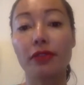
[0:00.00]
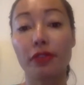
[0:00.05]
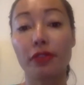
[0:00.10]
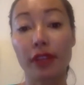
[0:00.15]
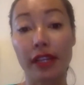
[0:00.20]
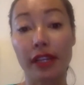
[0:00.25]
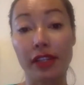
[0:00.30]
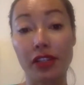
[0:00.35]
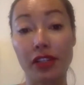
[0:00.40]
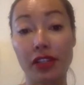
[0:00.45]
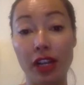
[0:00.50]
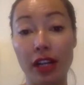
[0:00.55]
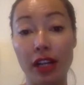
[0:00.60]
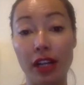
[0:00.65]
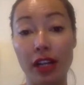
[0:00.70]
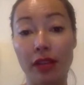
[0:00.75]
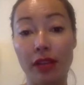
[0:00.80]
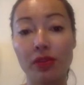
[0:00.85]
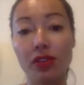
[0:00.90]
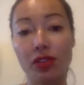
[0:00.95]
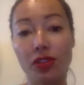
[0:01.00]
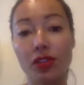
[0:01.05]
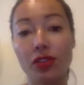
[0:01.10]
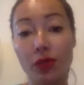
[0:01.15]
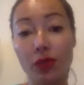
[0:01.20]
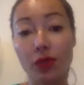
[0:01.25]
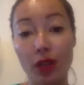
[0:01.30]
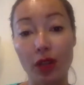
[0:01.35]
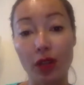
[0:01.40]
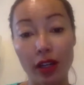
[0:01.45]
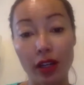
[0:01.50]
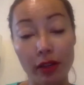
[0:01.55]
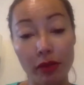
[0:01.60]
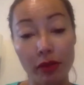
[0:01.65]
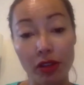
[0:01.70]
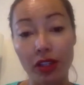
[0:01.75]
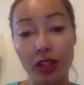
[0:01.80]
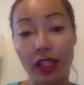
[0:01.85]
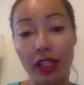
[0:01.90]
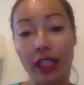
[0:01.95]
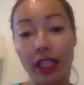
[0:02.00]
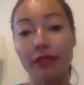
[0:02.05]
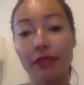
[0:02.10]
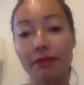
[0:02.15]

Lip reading: great jobs to our community.